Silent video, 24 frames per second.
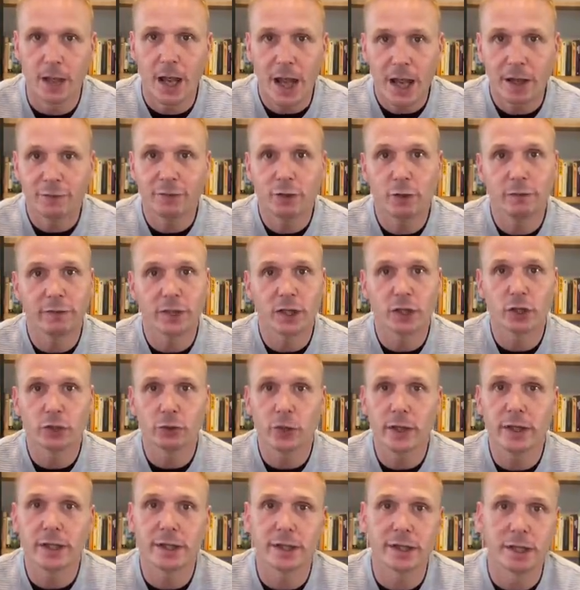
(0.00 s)
If you've
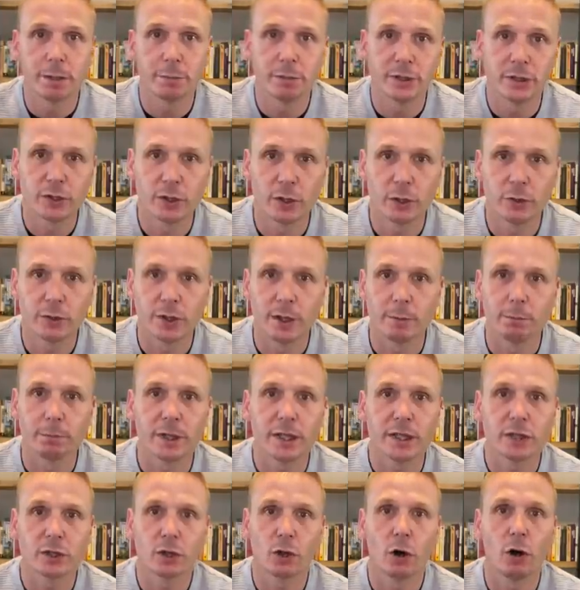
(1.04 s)
enjoyed this episode, then
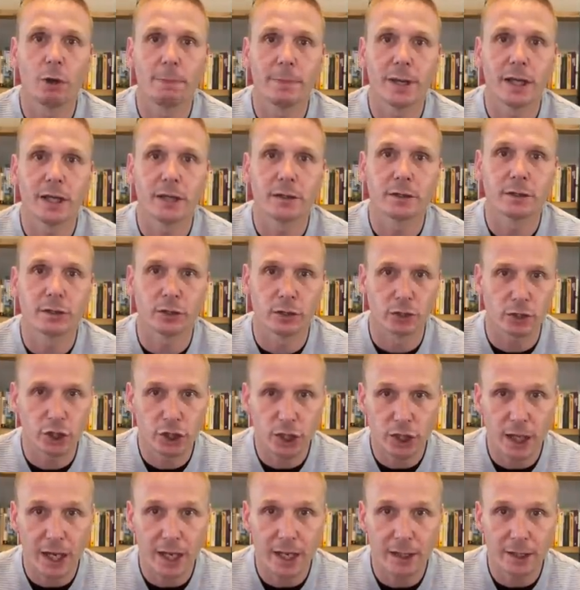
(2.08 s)
please comment and
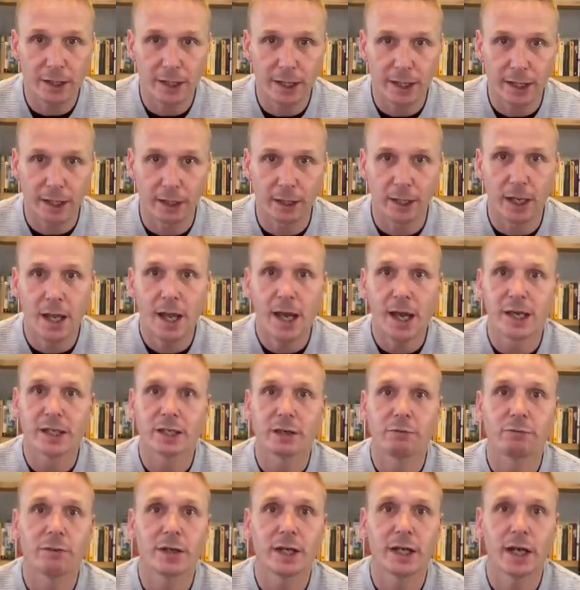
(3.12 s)
share the link, as
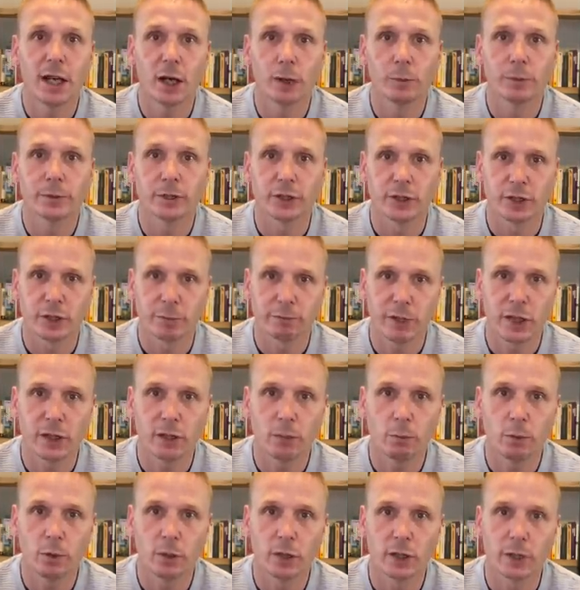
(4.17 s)
it really helps to spread
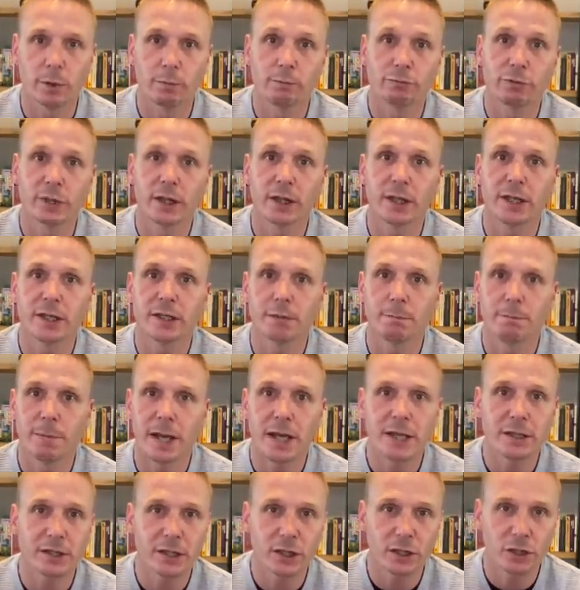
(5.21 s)
the word and bring these
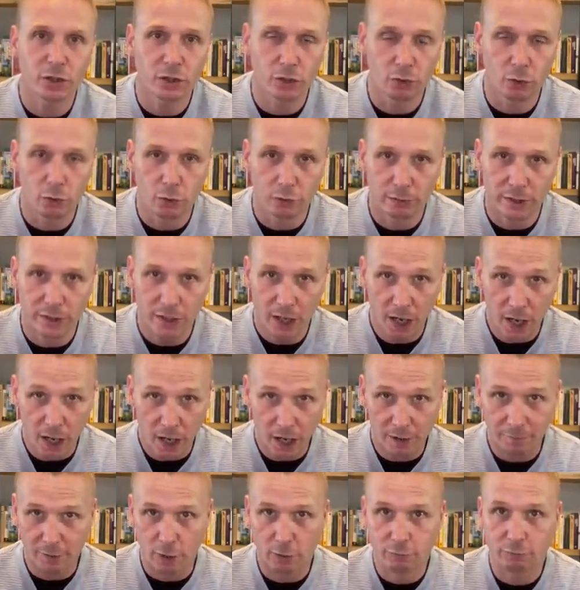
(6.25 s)
amazing stories
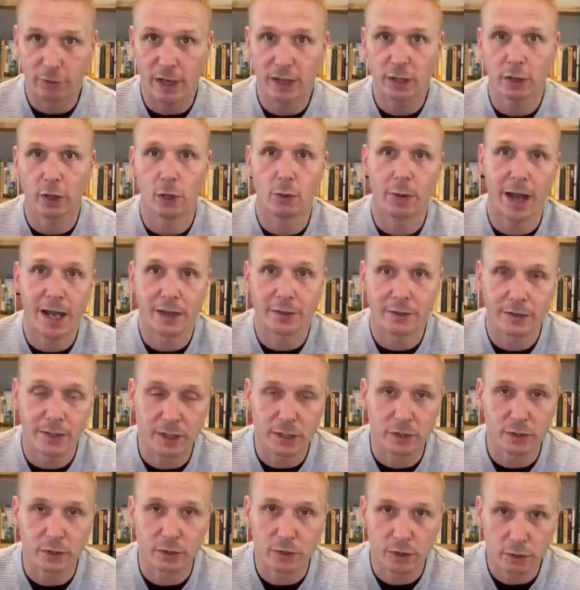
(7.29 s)
of our Redcoat
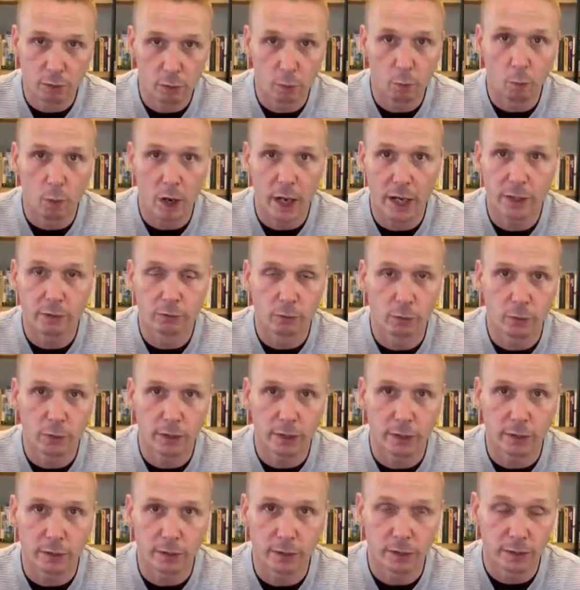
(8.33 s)
ancestors to a wider
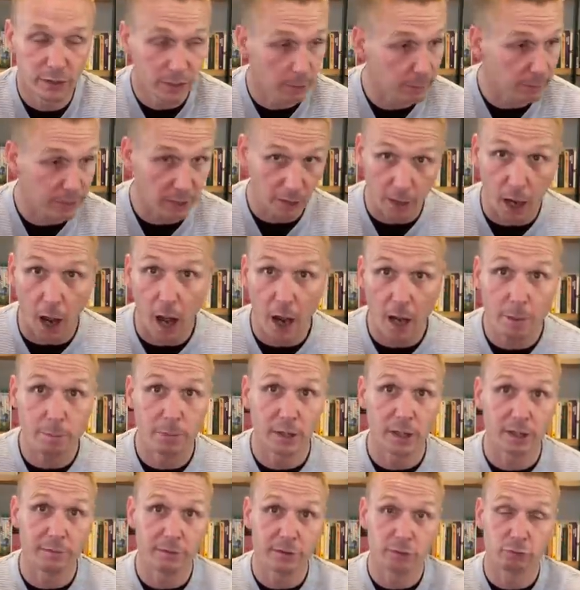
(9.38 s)
audience, something that I
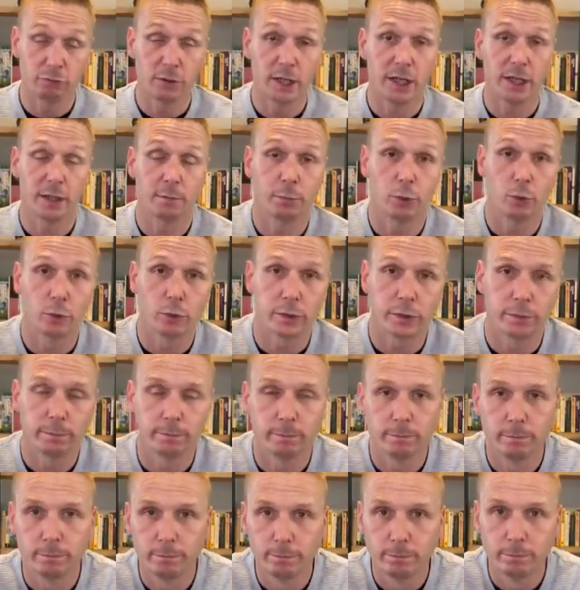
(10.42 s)
believe is really important.
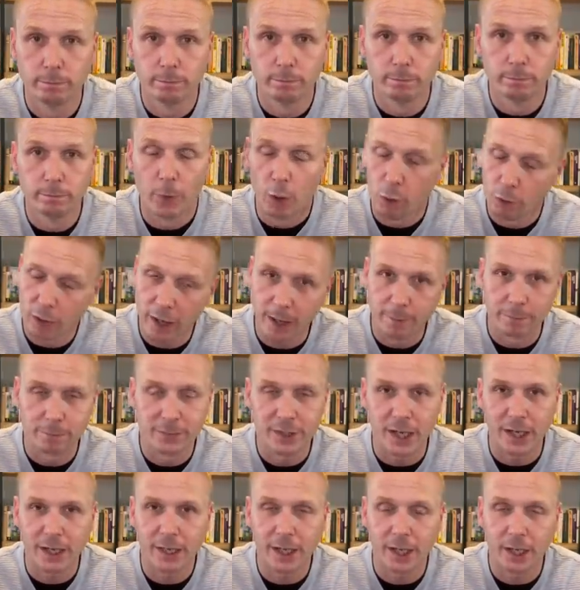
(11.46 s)
All right,
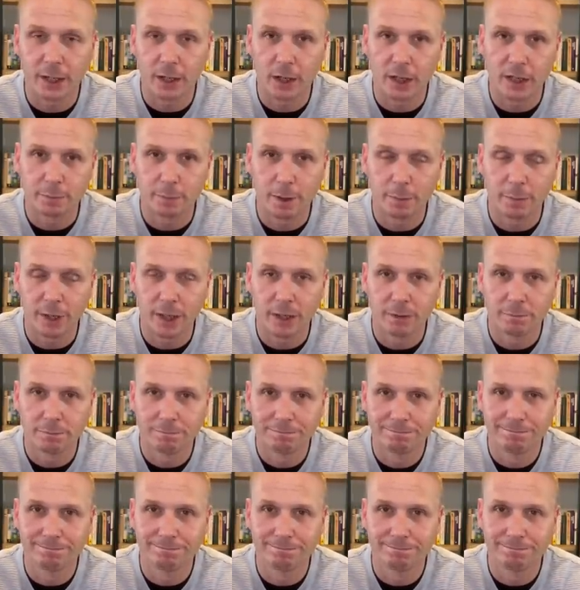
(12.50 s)
take care, guys. Bye bye.